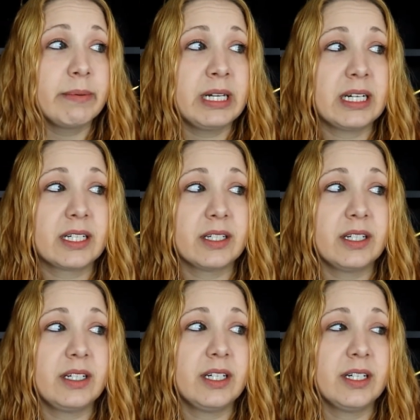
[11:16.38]
Maybe not
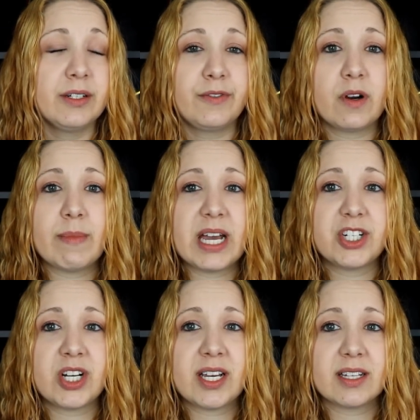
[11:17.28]
good for
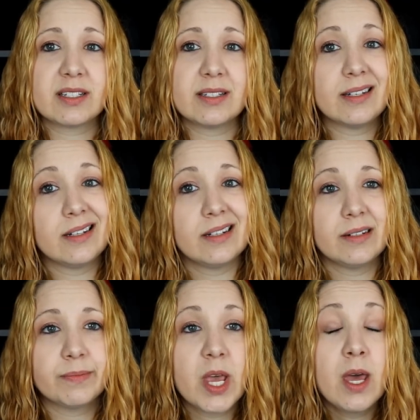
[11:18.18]
ImagineX.
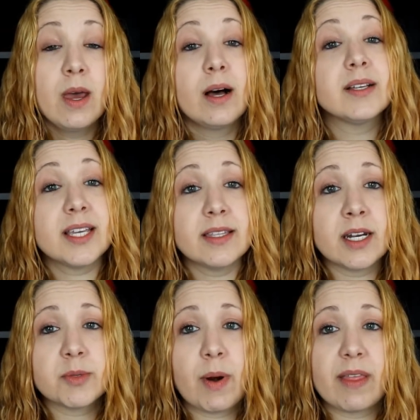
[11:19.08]
I'll see you at the
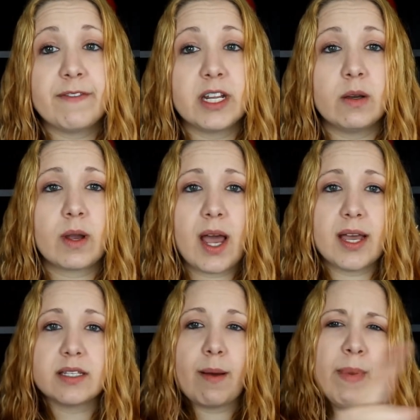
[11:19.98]
next part of the video,
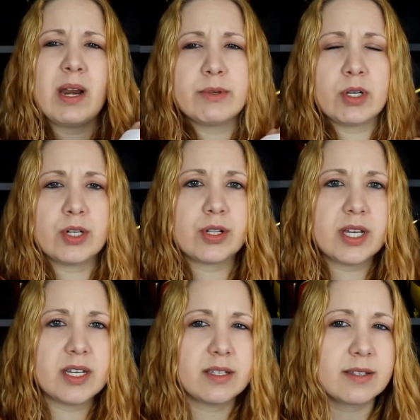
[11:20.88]
guys. My name is Ranger
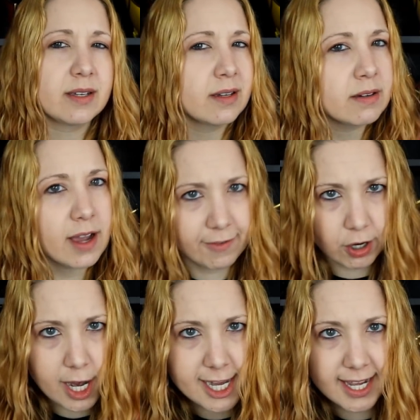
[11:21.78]
Liz. Have a
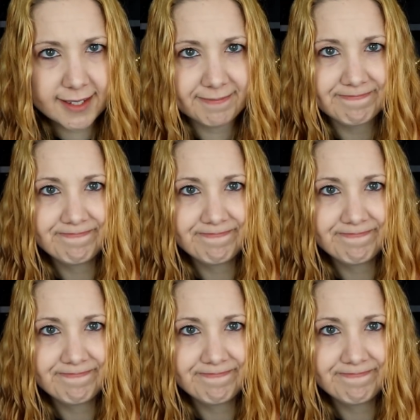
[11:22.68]
great day.